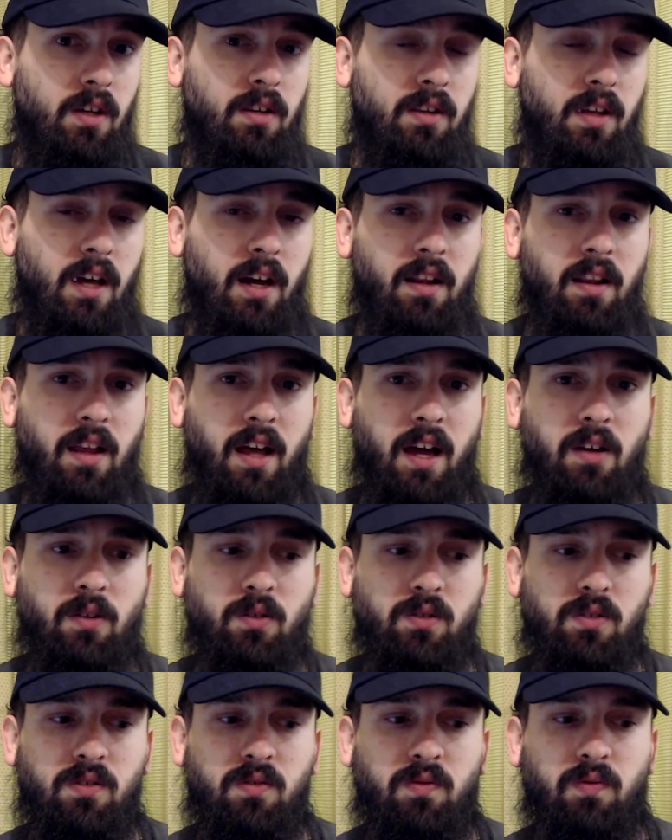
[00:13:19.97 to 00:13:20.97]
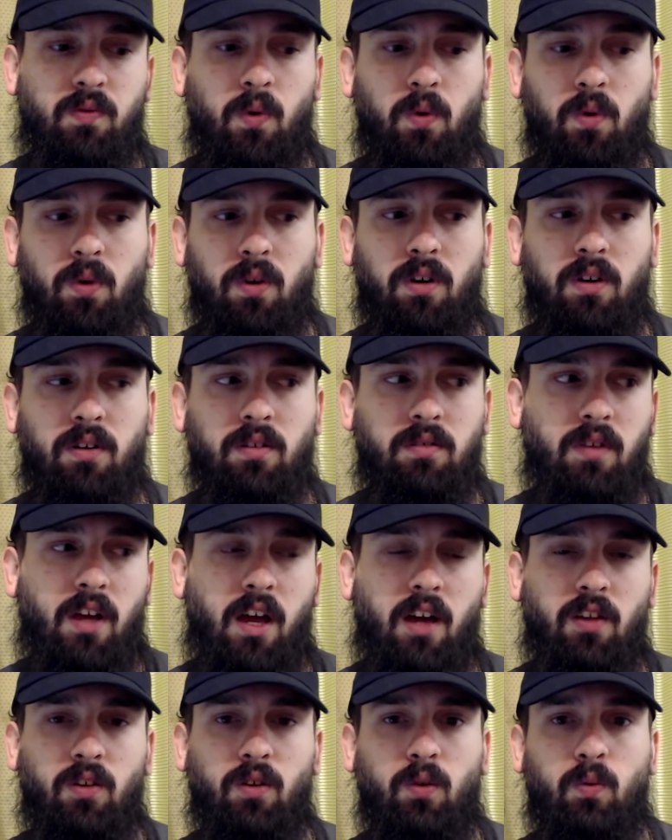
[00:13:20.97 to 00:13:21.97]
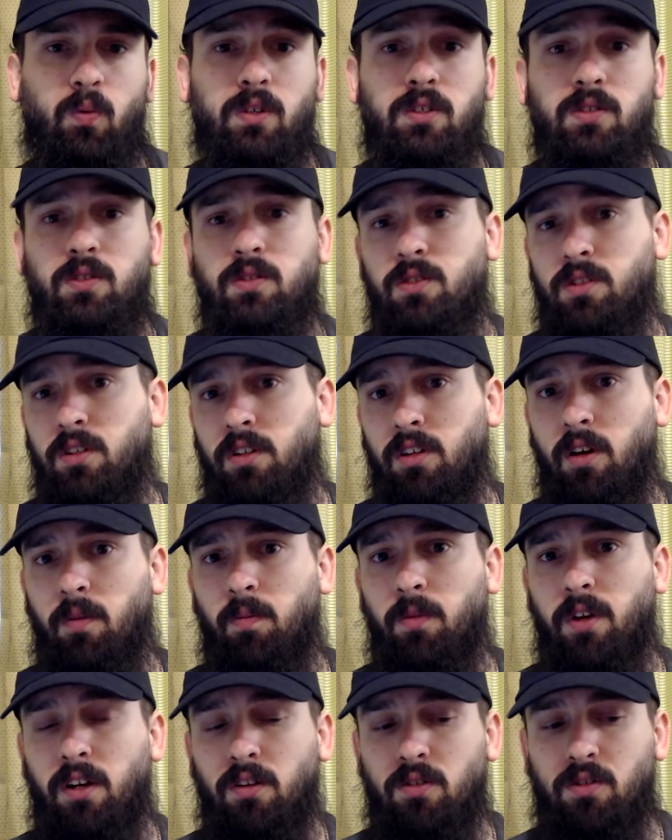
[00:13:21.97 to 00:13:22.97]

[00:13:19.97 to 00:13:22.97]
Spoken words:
that allows for other wizards to come there.